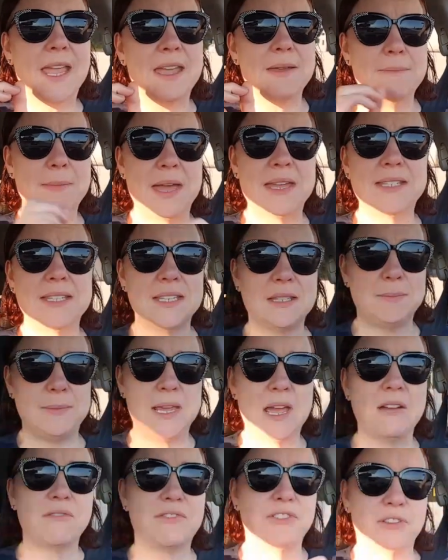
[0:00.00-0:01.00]
It messes
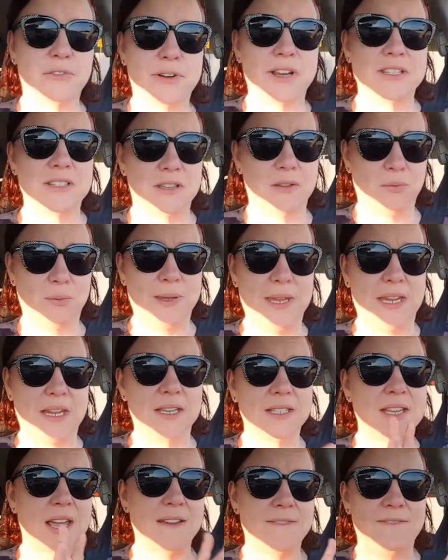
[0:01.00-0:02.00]
me up for the rest of the week
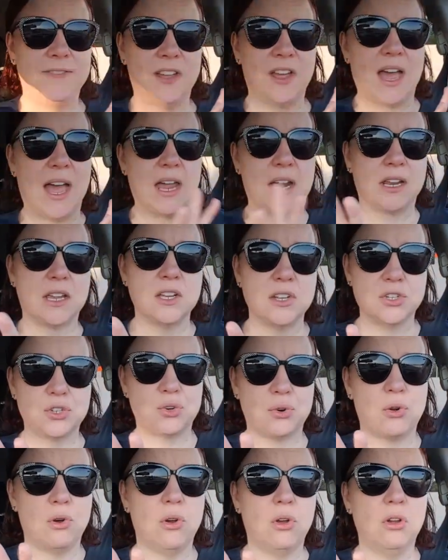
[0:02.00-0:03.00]
because I feel out of
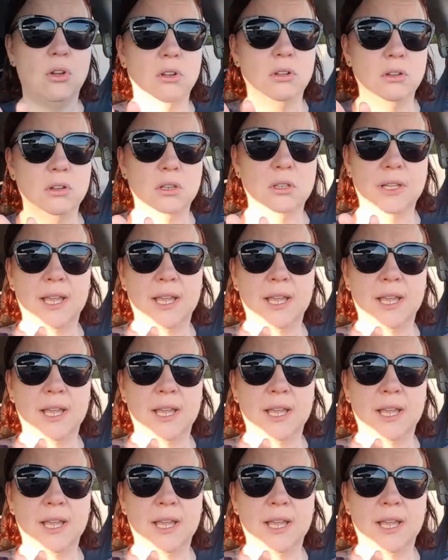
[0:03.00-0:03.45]
control.